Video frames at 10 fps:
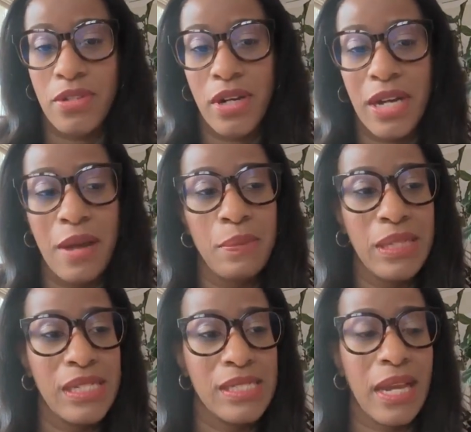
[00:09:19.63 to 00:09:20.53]
or
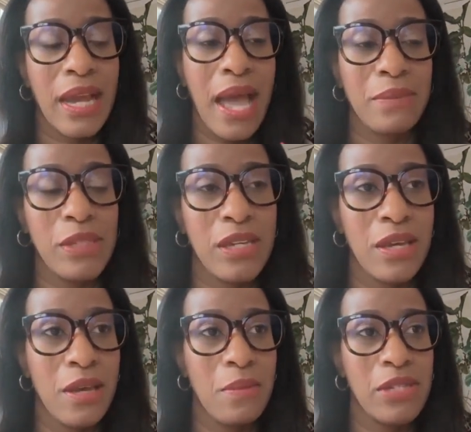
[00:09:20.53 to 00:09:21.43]
companies like
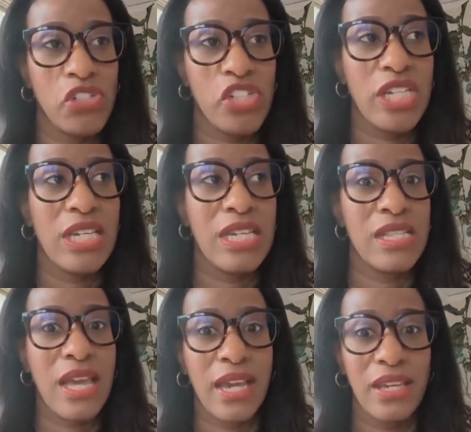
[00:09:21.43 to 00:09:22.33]
IBM and
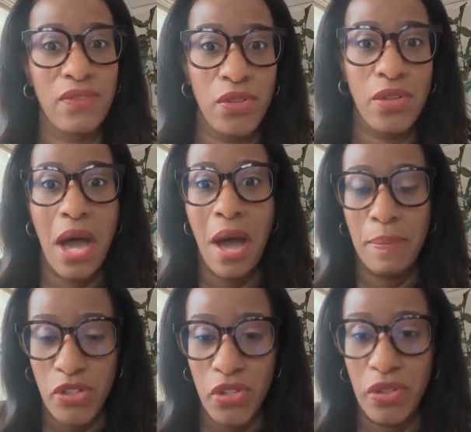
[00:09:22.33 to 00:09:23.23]
GE that give you the
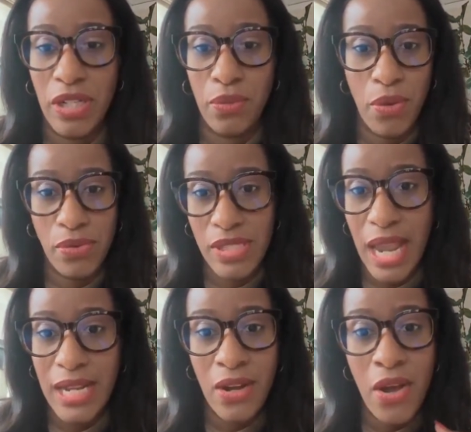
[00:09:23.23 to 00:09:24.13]
opportunity to
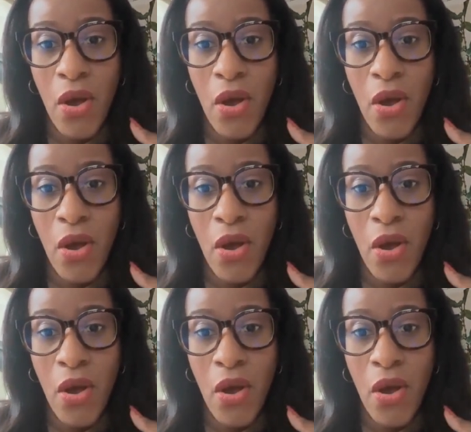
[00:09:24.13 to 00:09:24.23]
rotate,